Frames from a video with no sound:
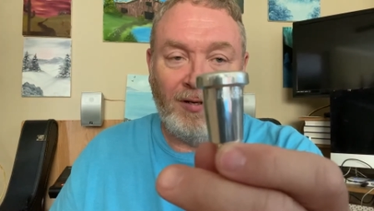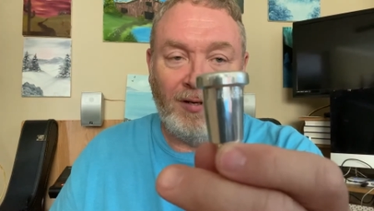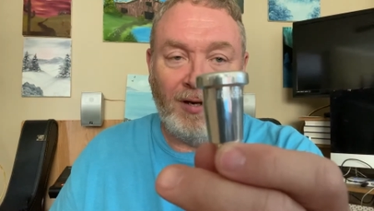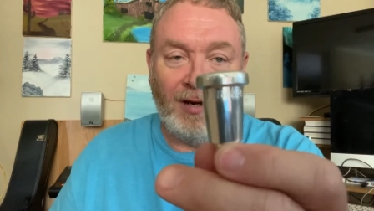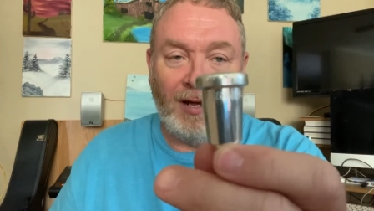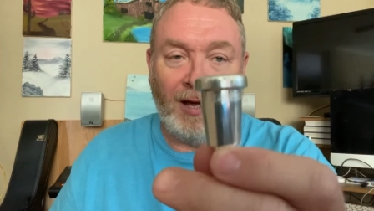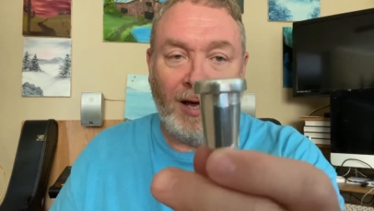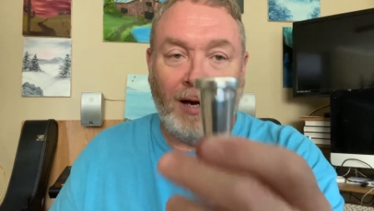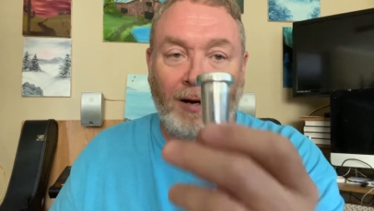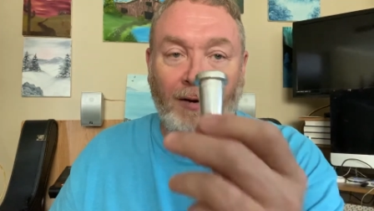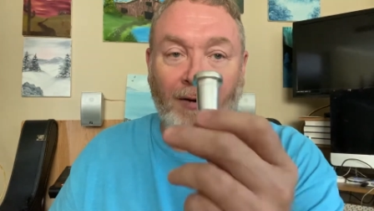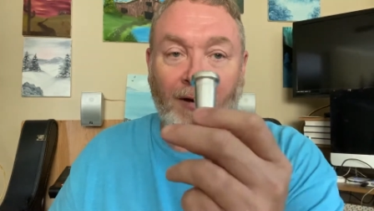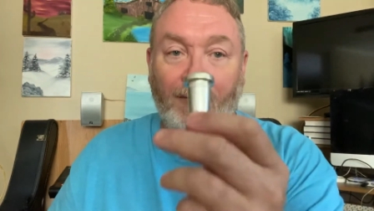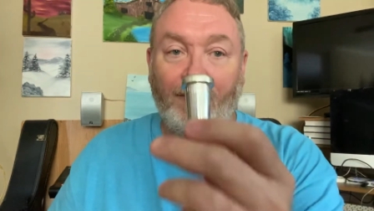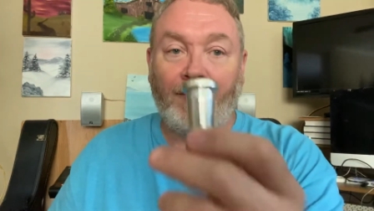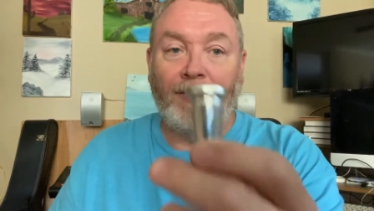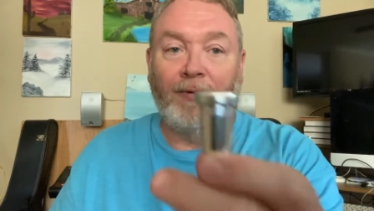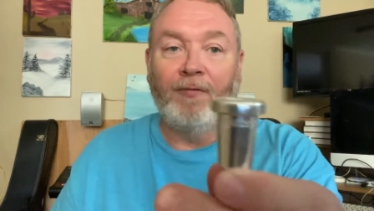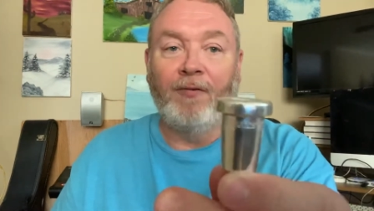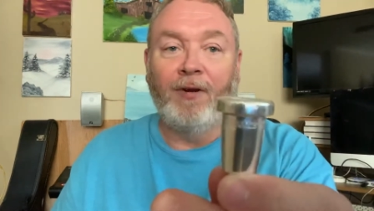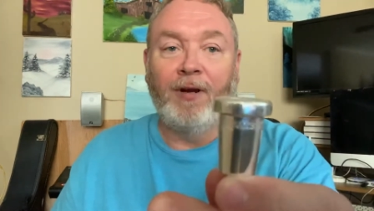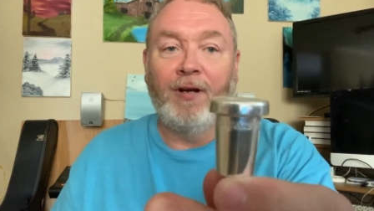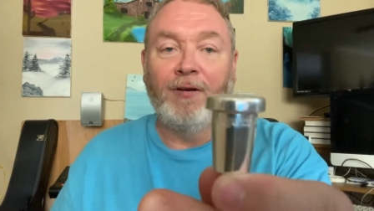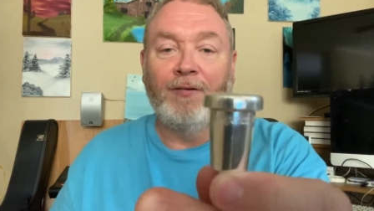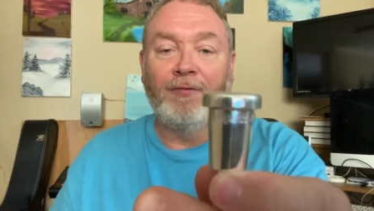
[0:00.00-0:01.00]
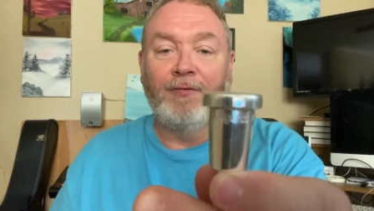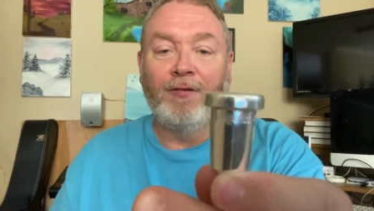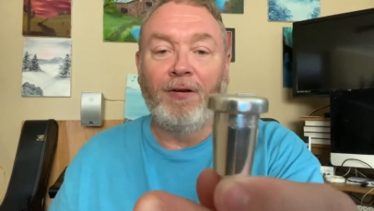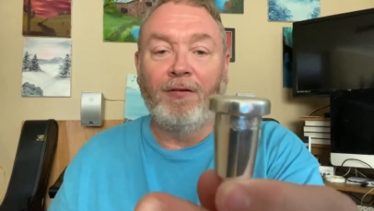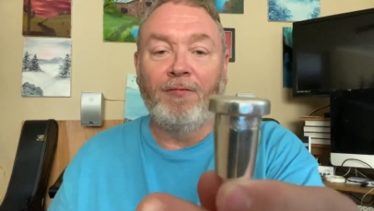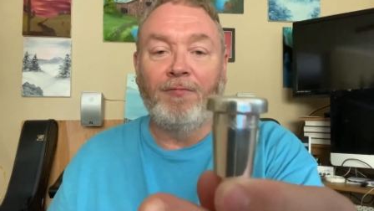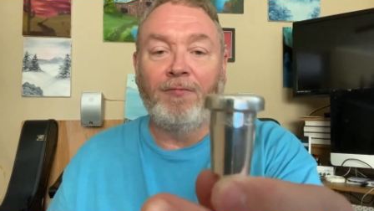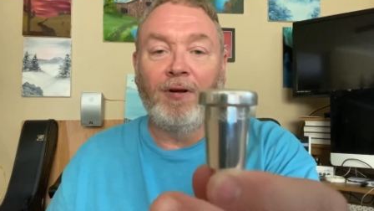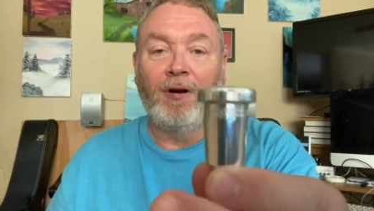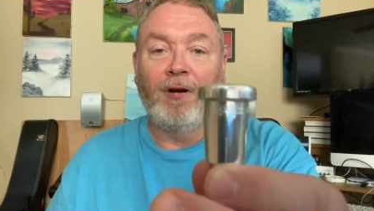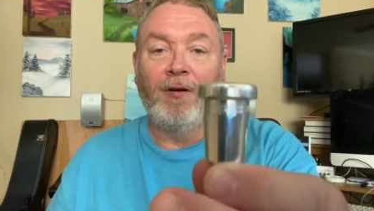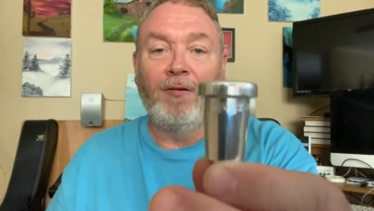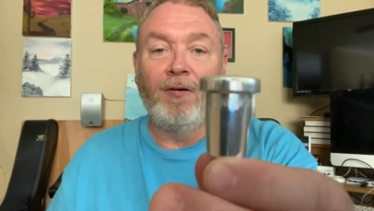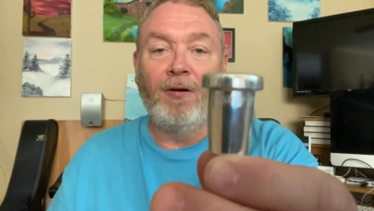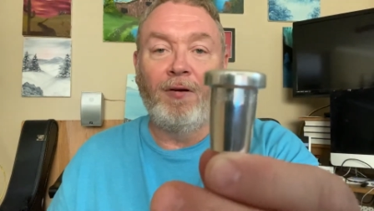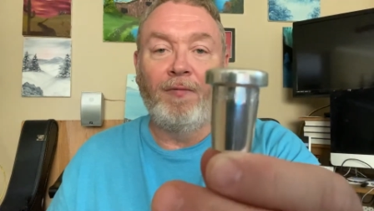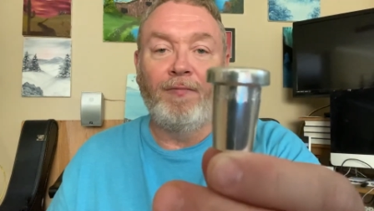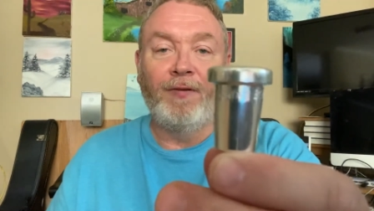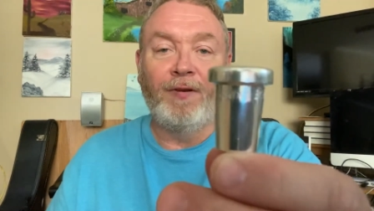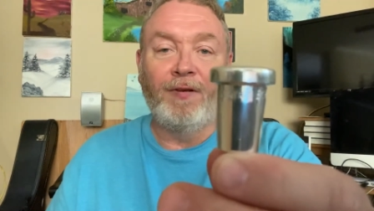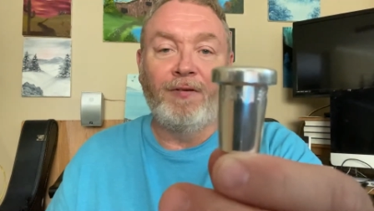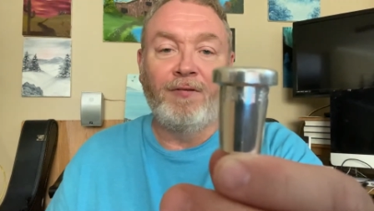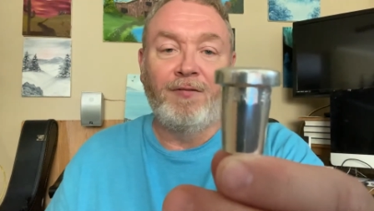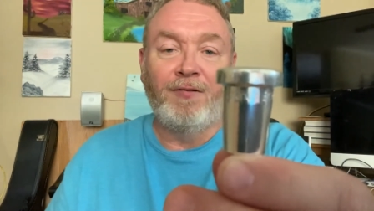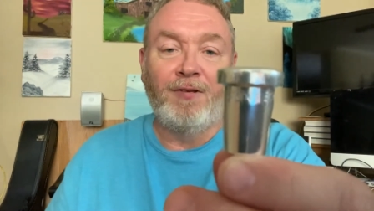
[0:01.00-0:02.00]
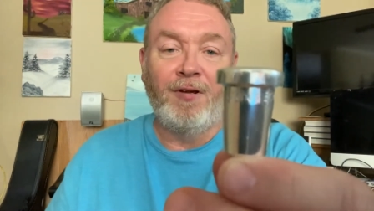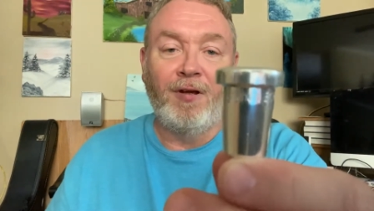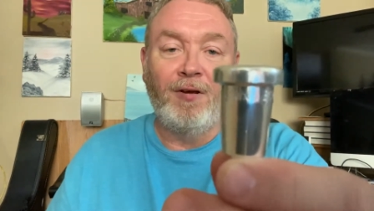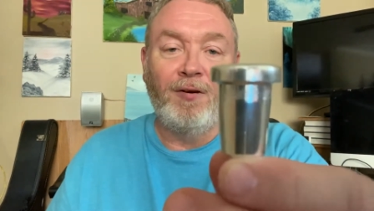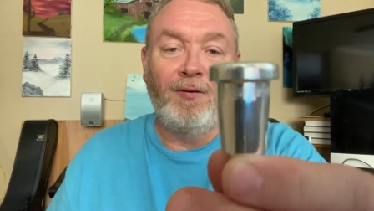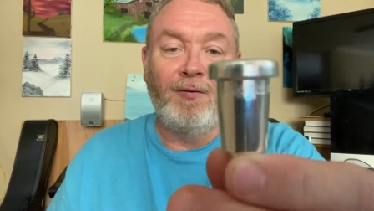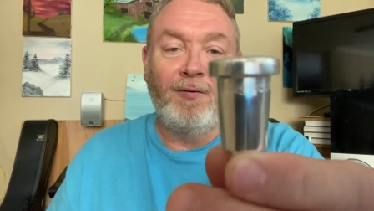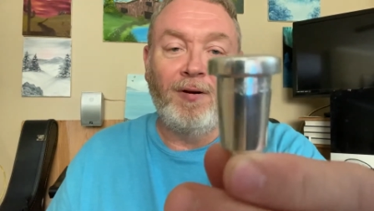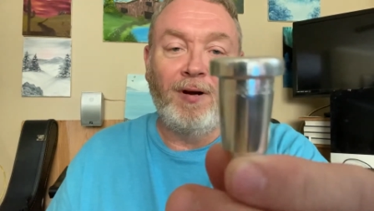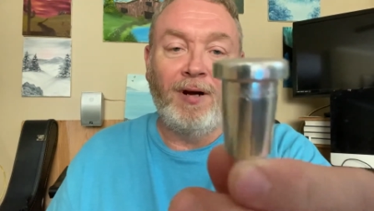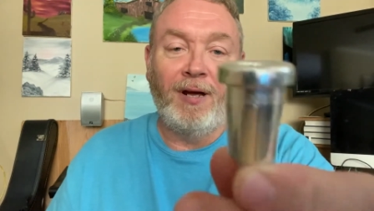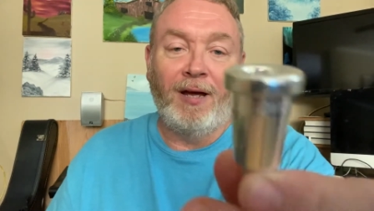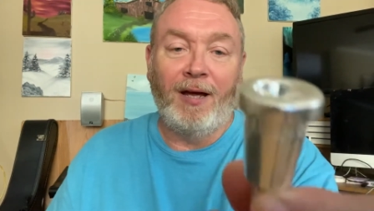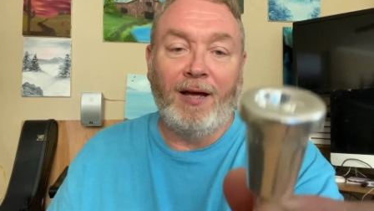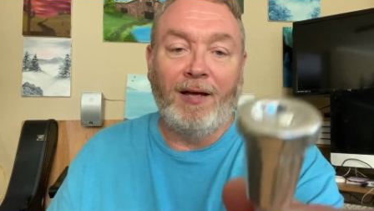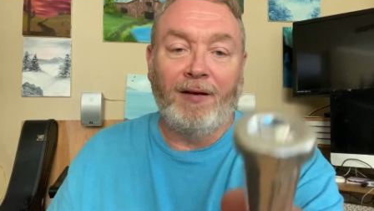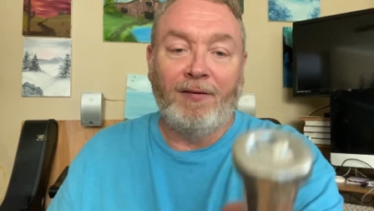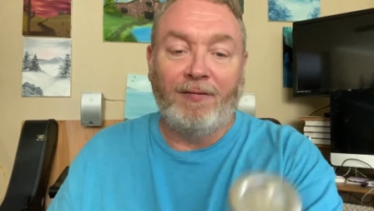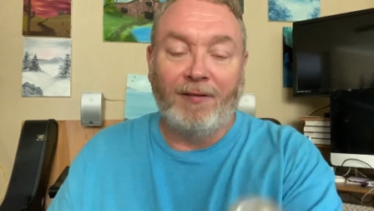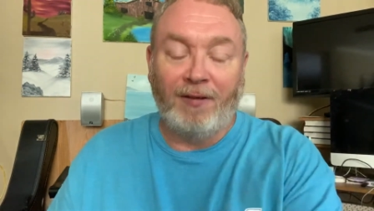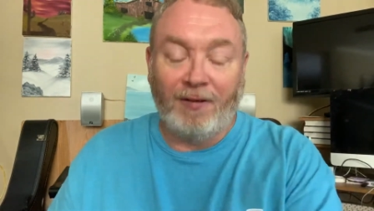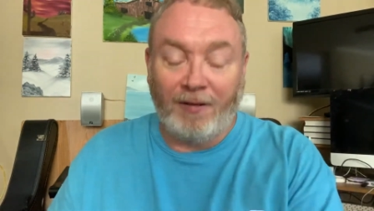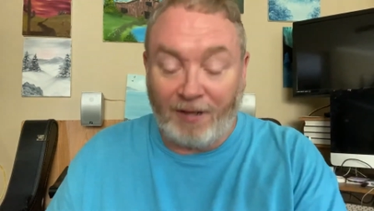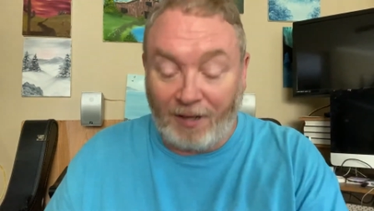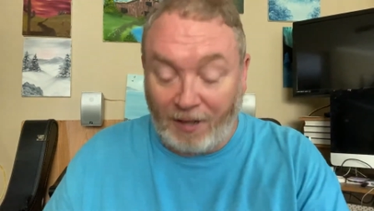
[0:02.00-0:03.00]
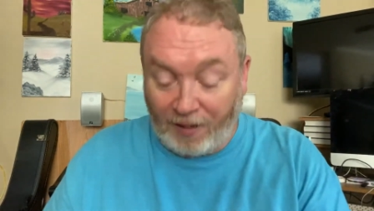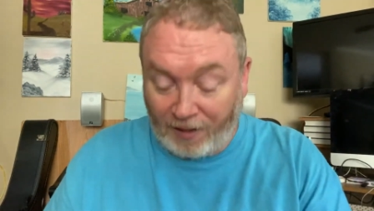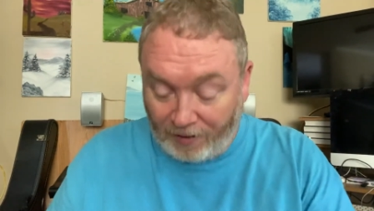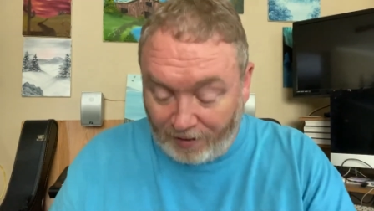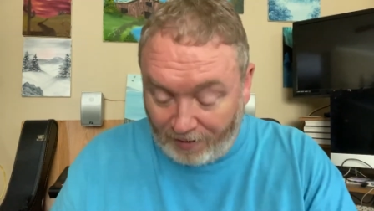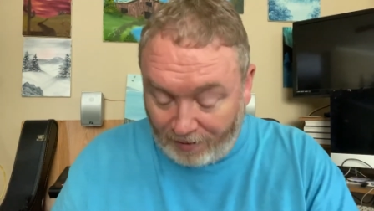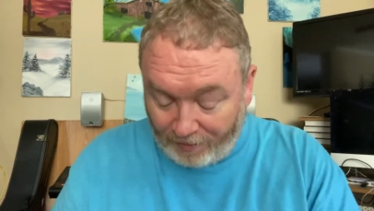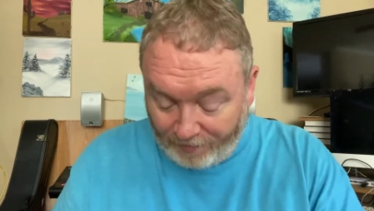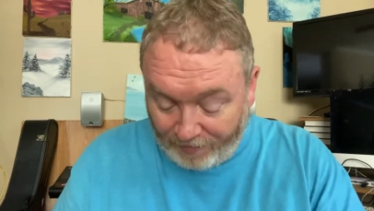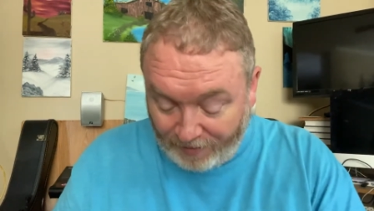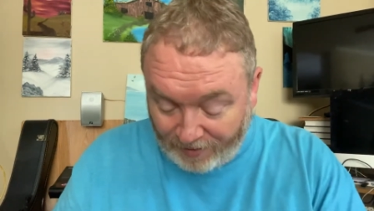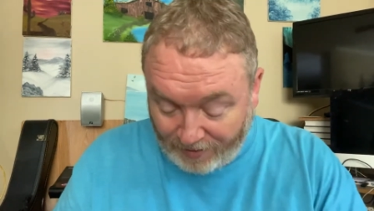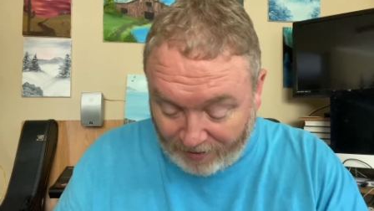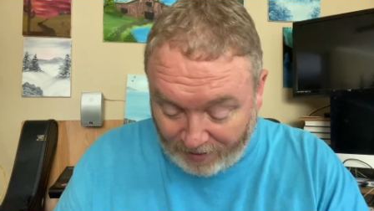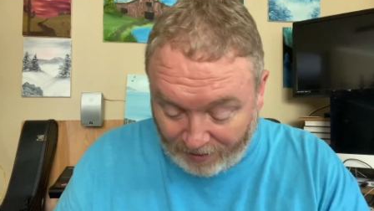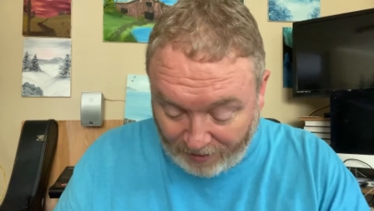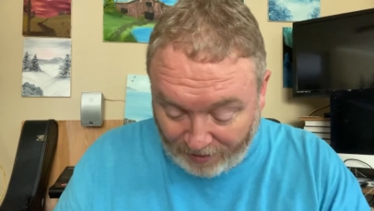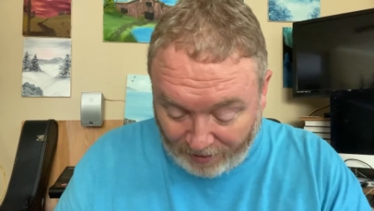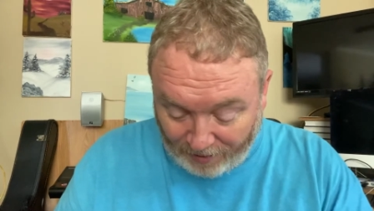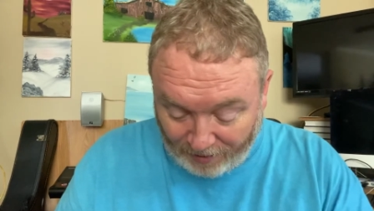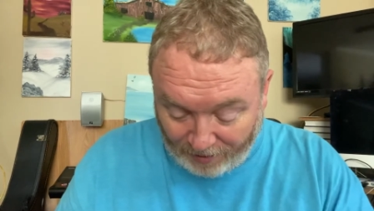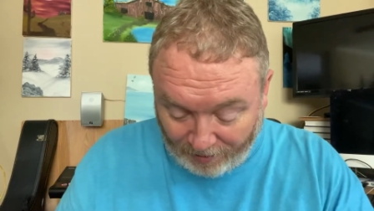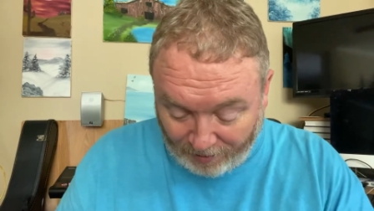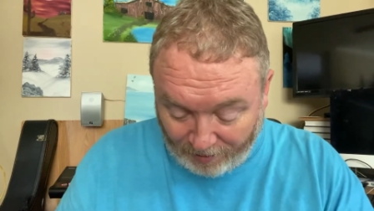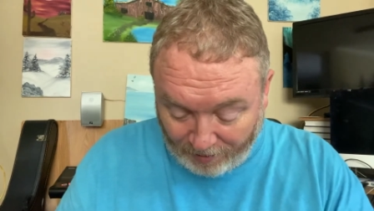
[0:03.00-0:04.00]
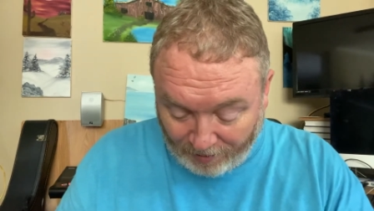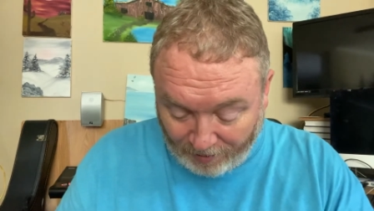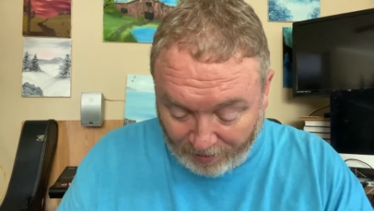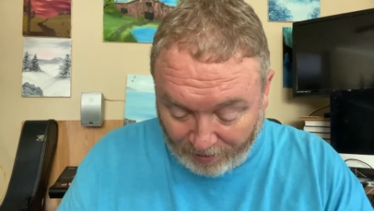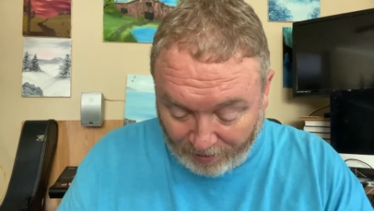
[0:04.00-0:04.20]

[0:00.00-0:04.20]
I don't have my readers on, so I don't know if it's 2 or S. So let me see here.